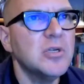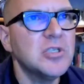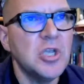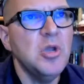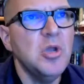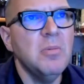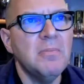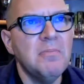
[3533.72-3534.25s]
as a
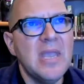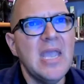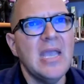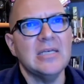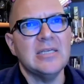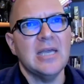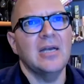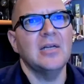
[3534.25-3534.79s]
human being
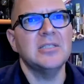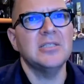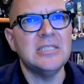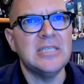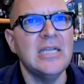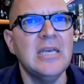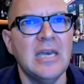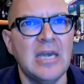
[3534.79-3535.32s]
entitled to
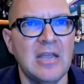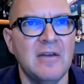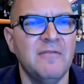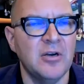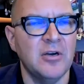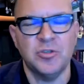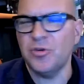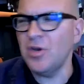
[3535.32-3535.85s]
dignity and
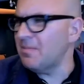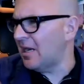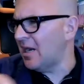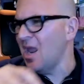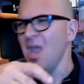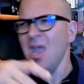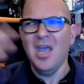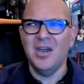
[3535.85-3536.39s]
fair
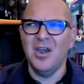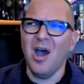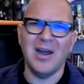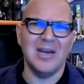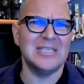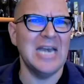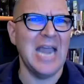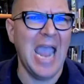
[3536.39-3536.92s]
treatment, and
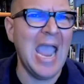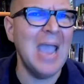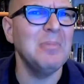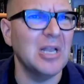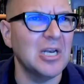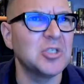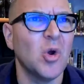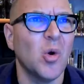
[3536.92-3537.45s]
not as an
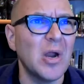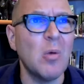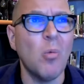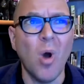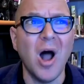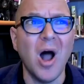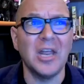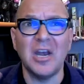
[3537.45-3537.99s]
ambulatory
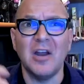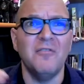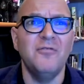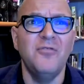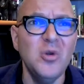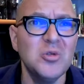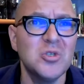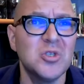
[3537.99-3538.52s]
wallet, a
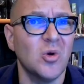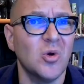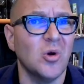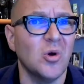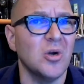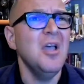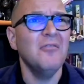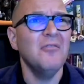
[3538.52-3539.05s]
food
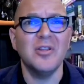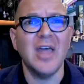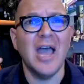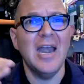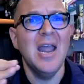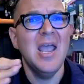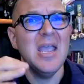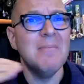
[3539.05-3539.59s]
source for
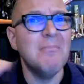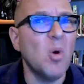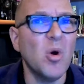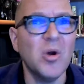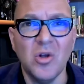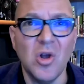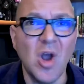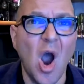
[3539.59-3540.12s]
that
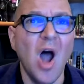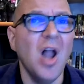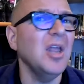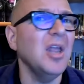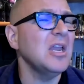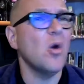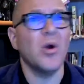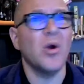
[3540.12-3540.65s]
immortal
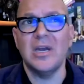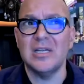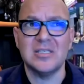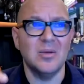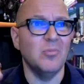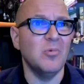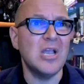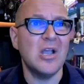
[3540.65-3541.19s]
colony
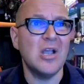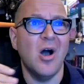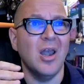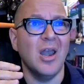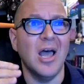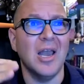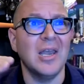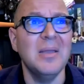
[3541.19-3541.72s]
organism we
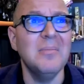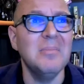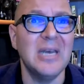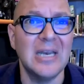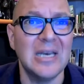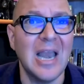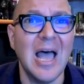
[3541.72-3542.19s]
call a limited